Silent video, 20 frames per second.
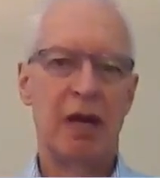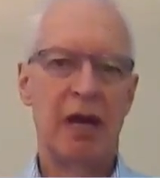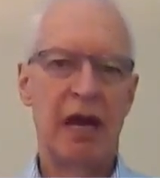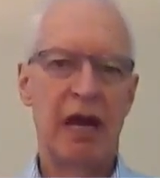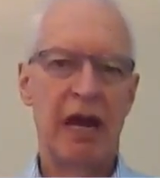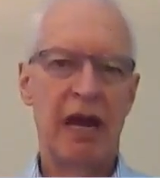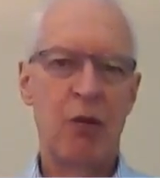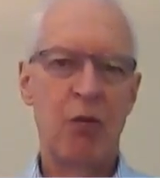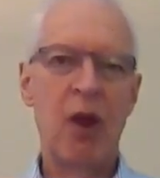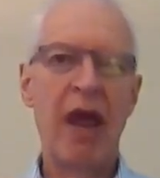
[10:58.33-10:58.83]

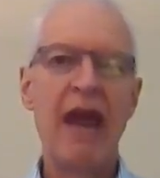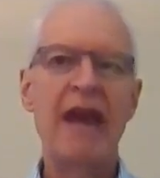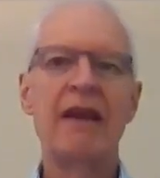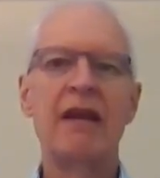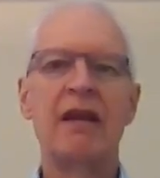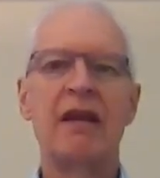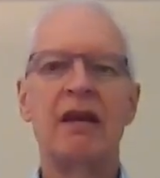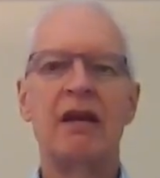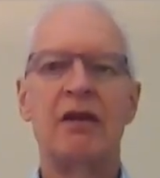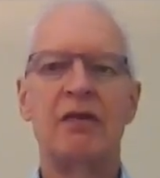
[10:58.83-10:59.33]
And
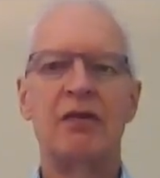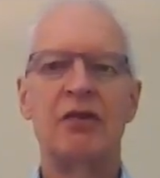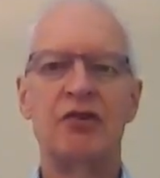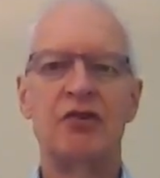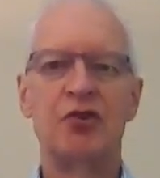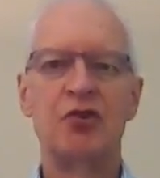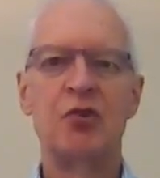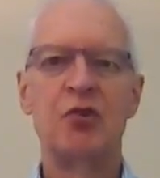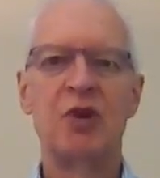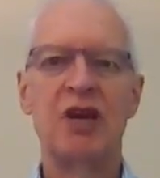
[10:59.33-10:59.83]
when the
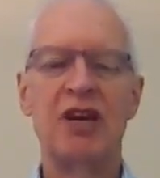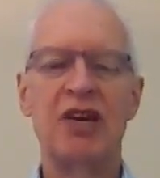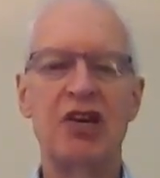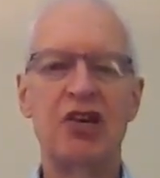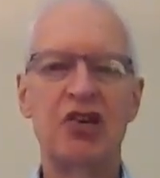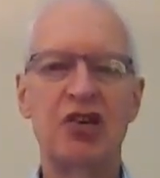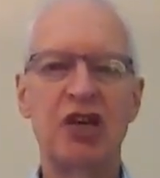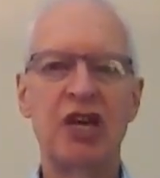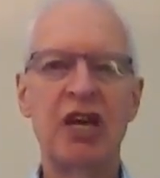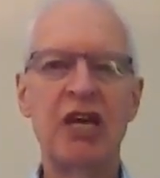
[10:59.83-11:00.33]
two
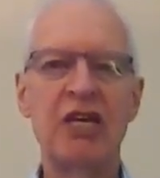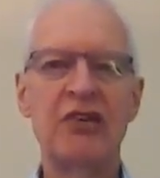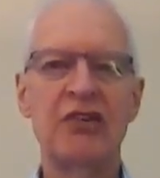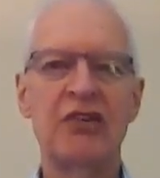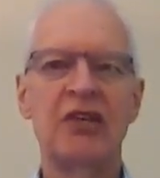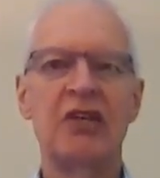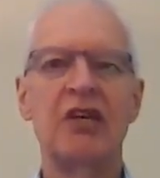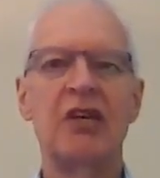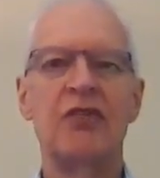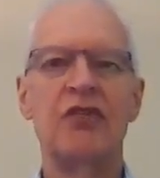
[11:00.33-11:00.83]
initiate,
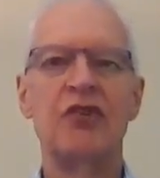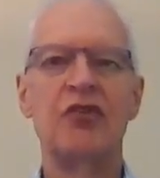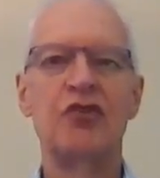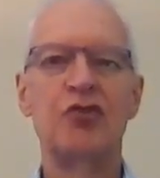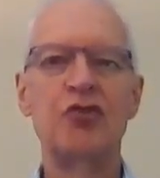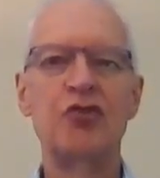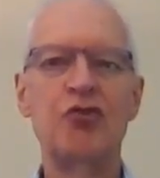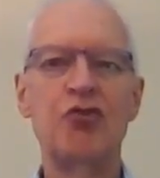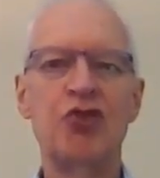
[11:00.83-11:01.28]
the two